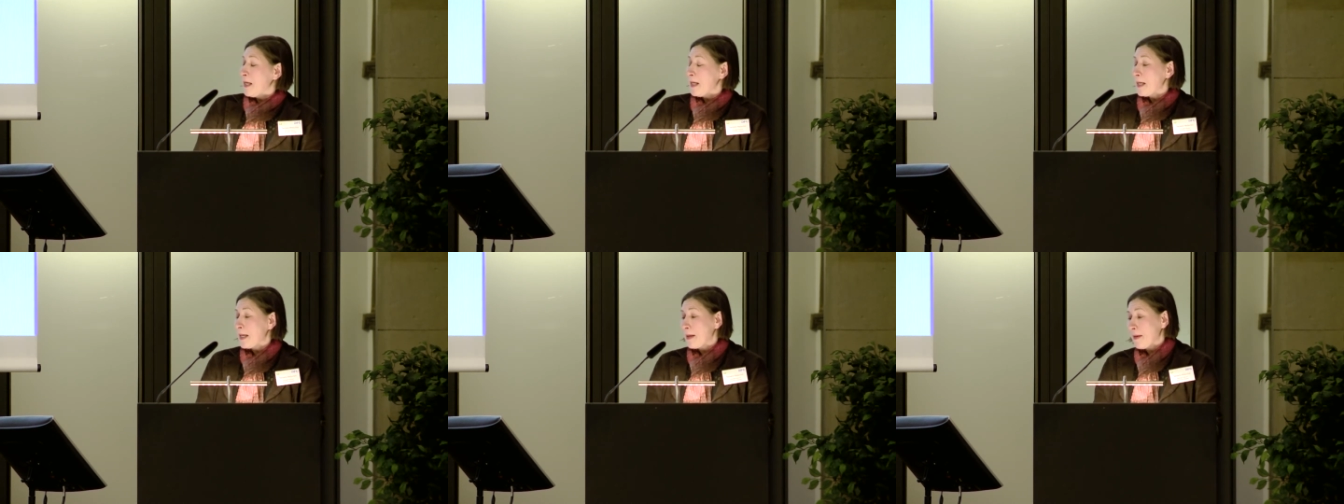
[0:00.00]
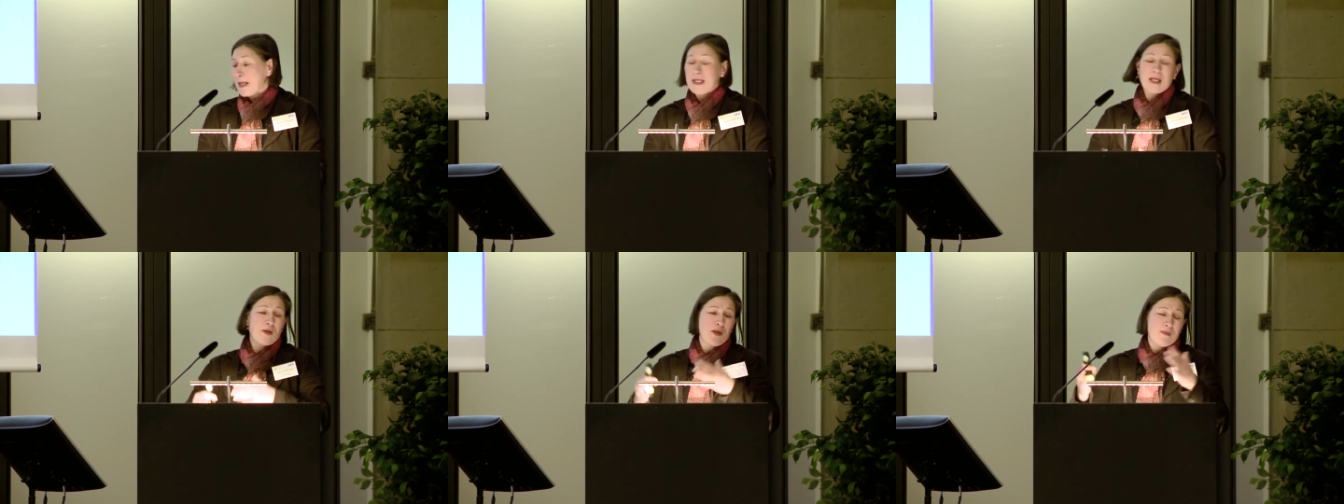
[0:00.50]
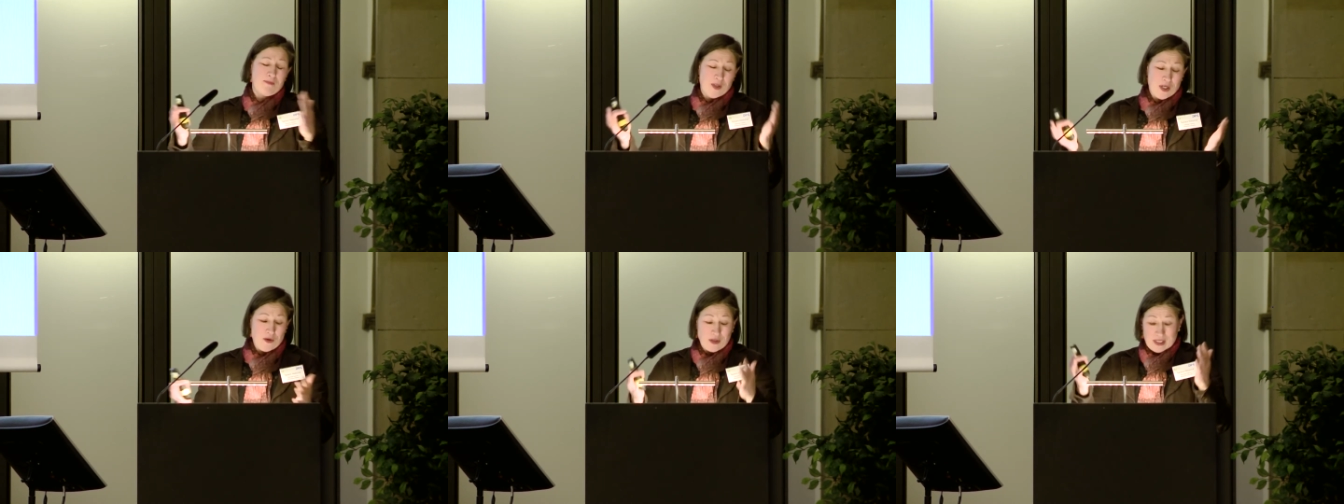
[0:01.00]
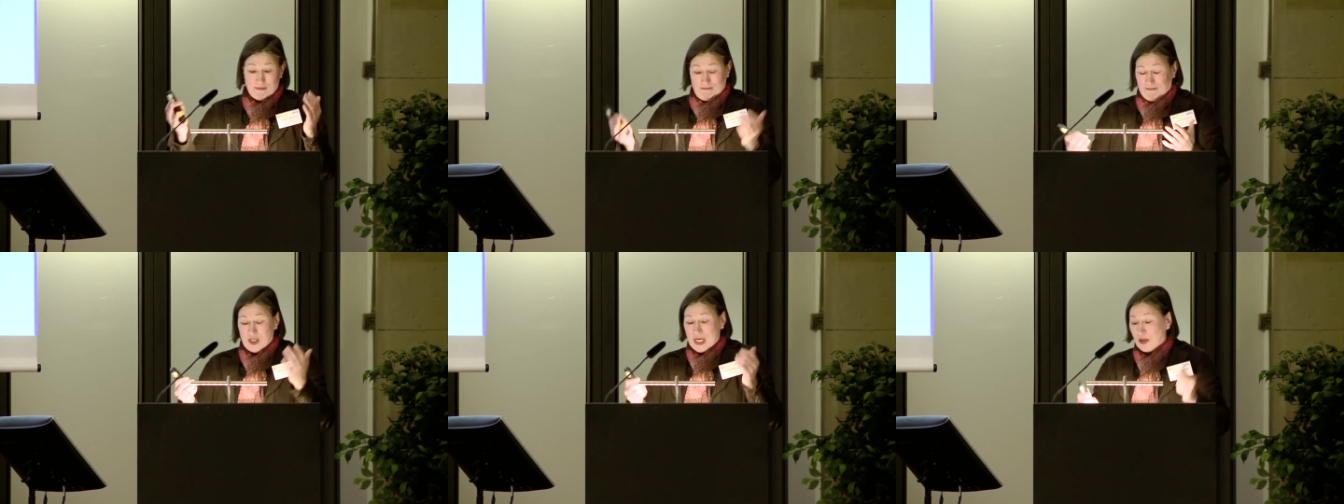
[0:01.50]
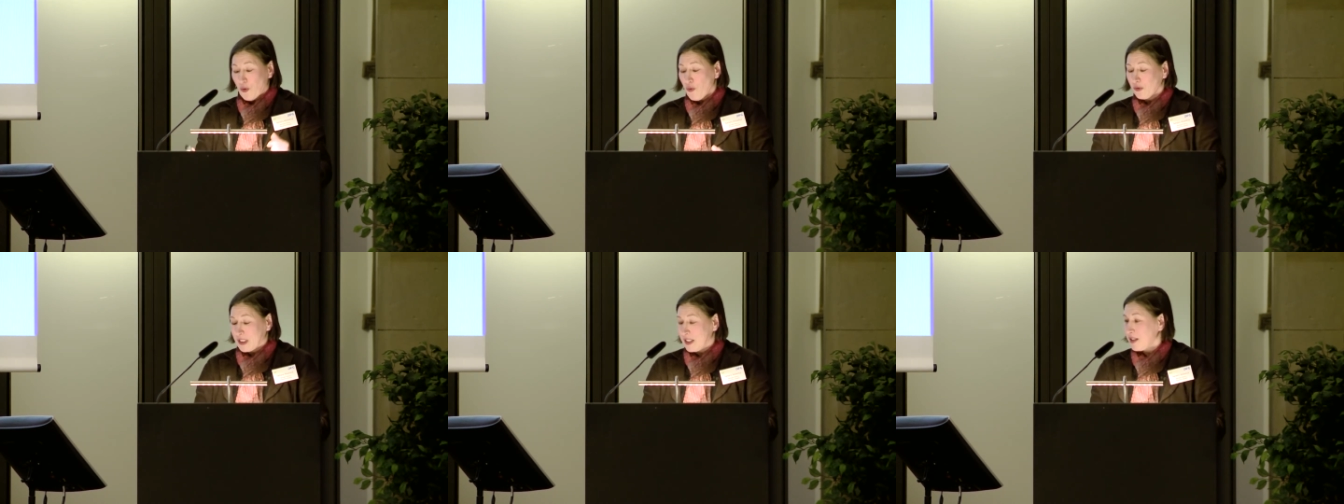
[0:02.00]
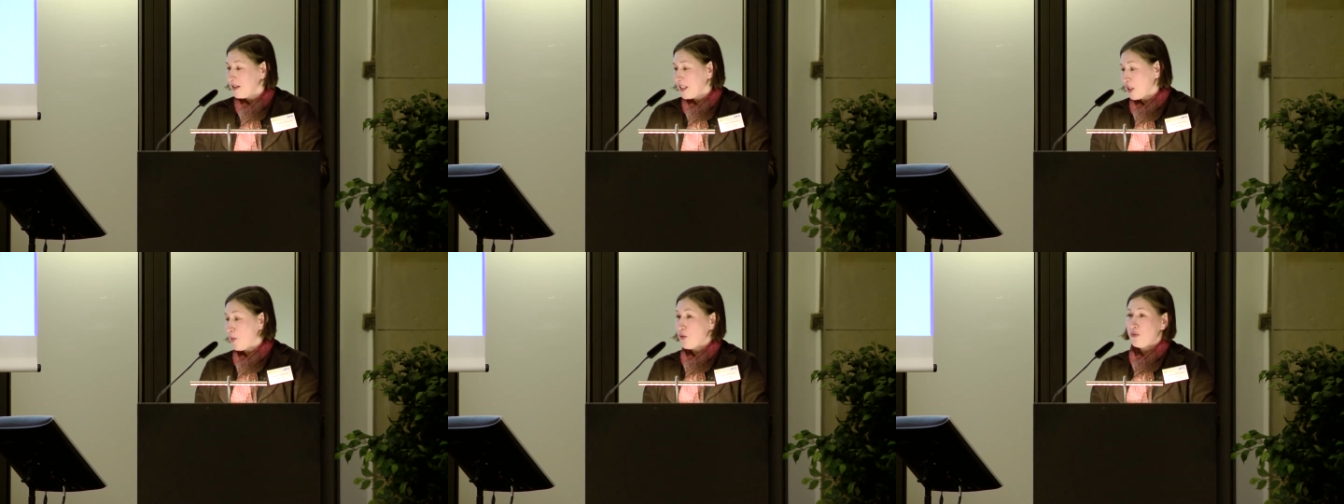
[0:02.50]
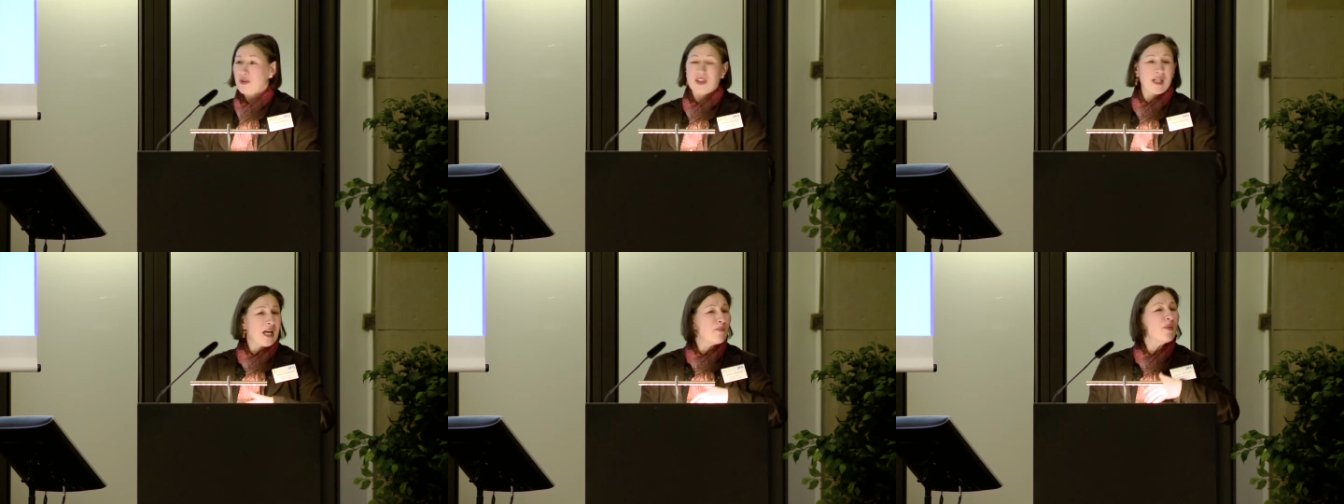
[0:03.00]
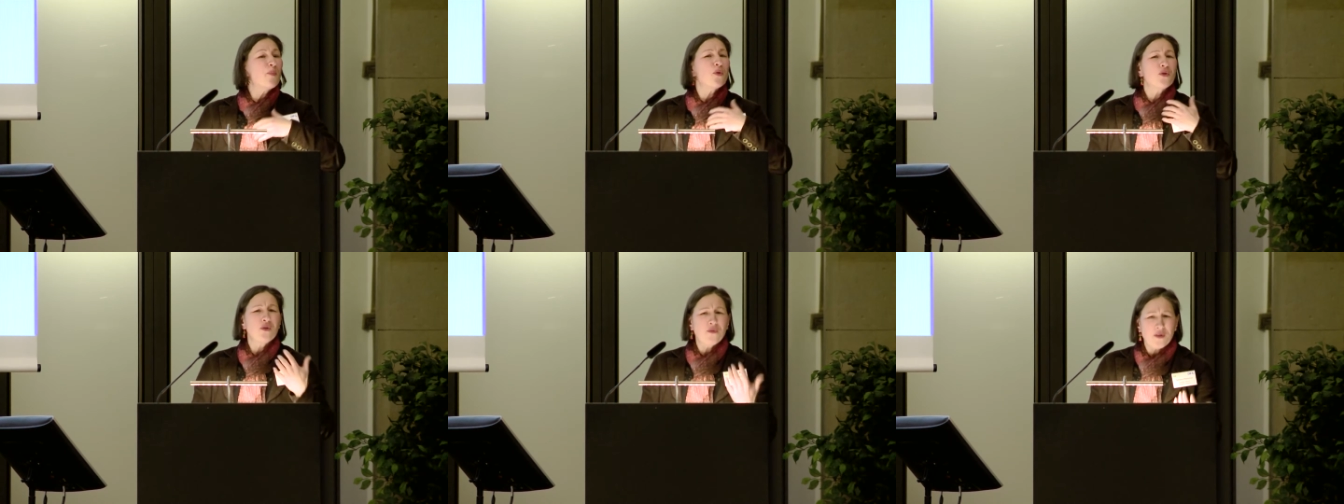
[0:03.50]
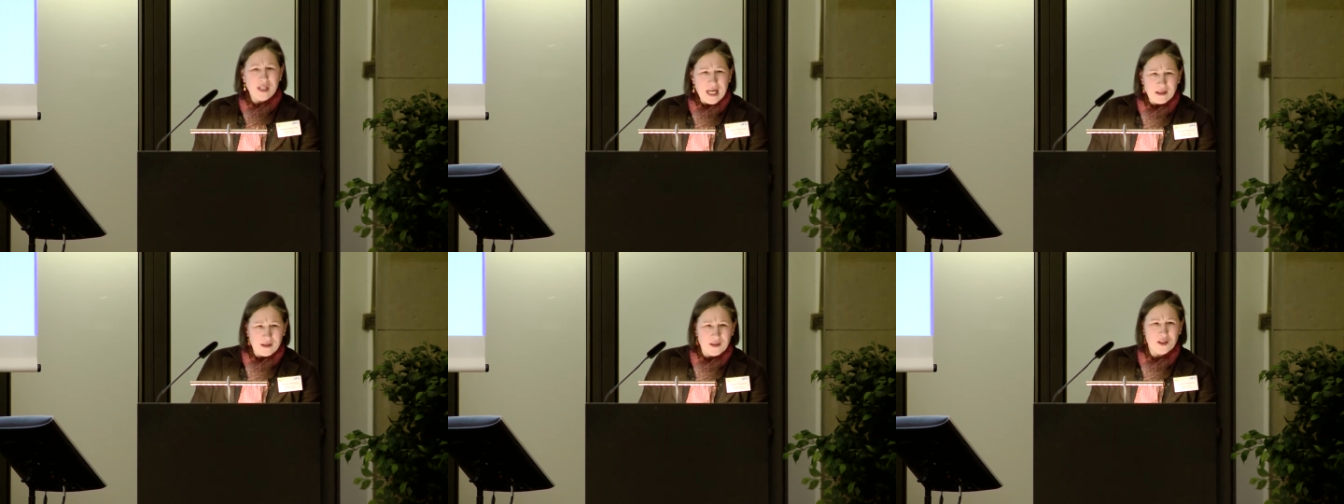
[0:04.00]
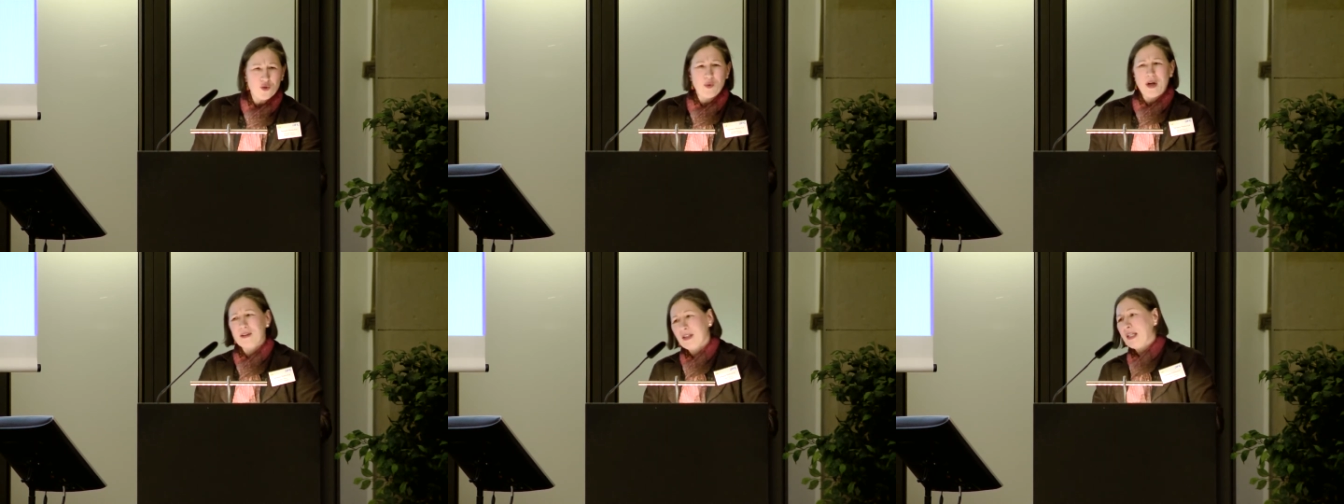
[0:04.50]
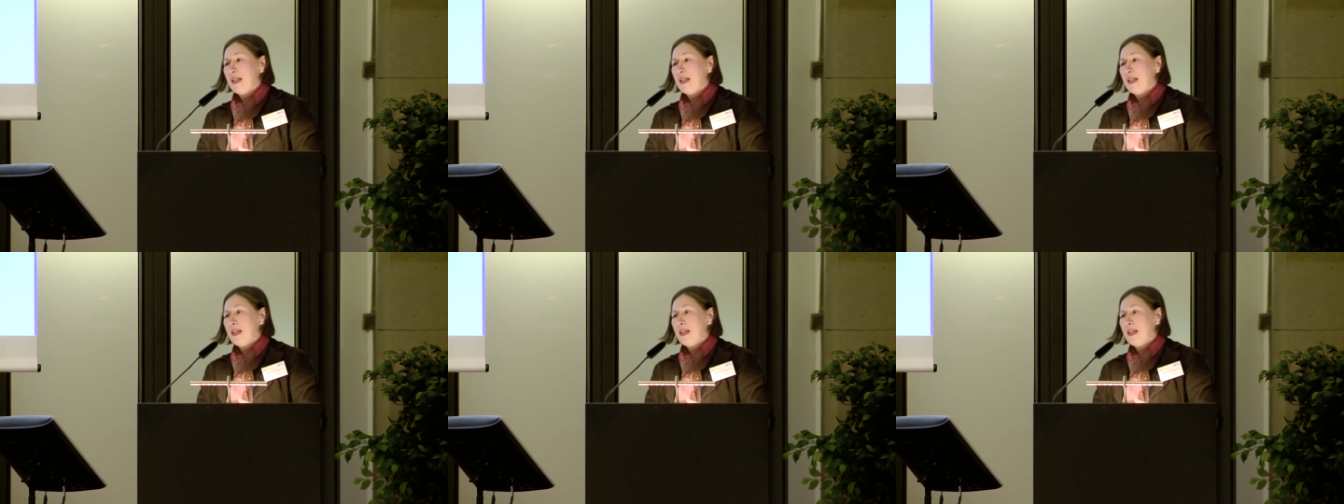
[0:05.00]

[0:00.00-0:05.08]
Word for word: Uh, and then you, you know you get all these disputes. There can be personal vendettas as well.